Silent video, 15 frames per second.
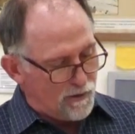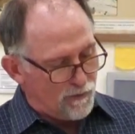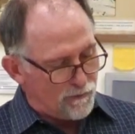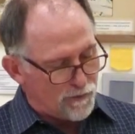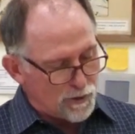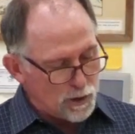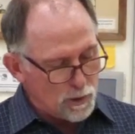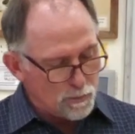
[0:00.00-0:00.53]

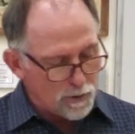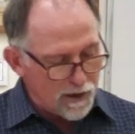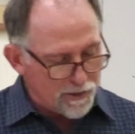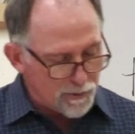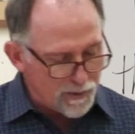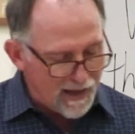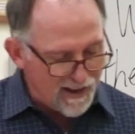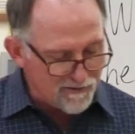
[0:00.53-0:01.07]
For you,
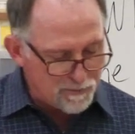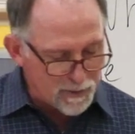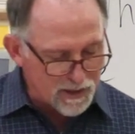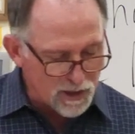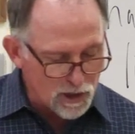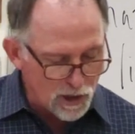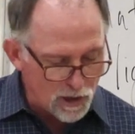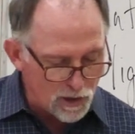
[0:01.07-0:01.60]
brethren, have
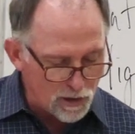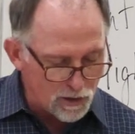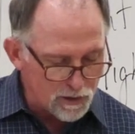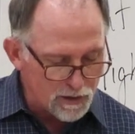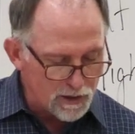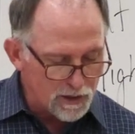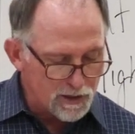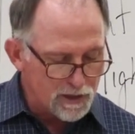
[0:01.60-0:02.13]
been
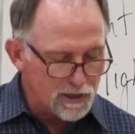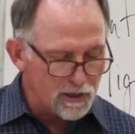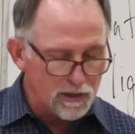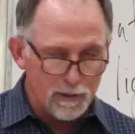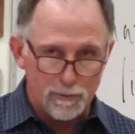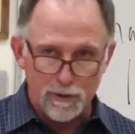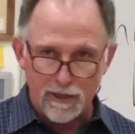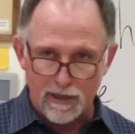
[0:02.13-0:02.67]
called to
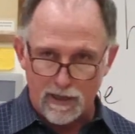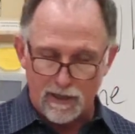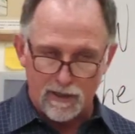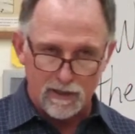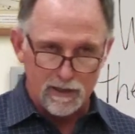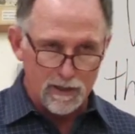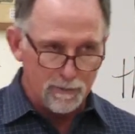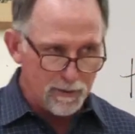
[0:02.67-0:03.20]
liberty,
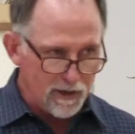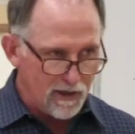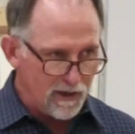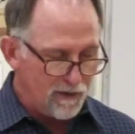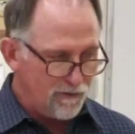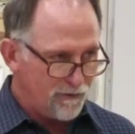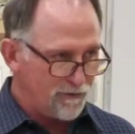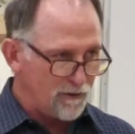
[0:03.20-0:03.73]
liberty
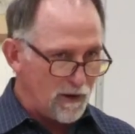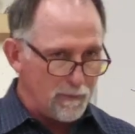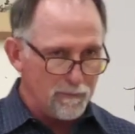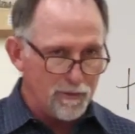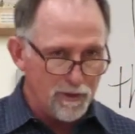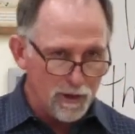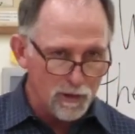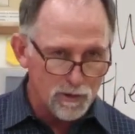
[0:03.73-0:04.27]

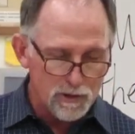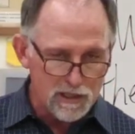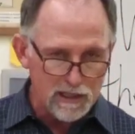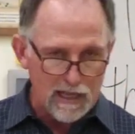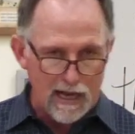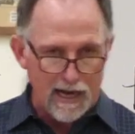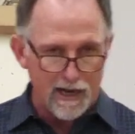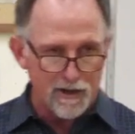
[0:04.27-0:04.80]
from those
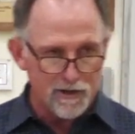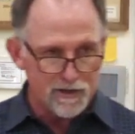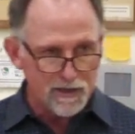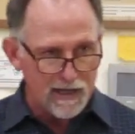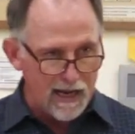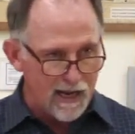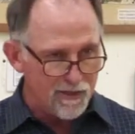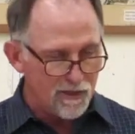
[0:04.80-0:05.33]
liars
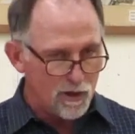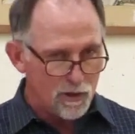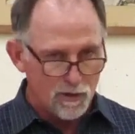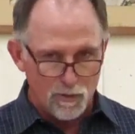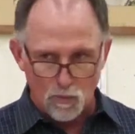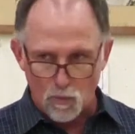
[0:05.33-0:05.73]
and the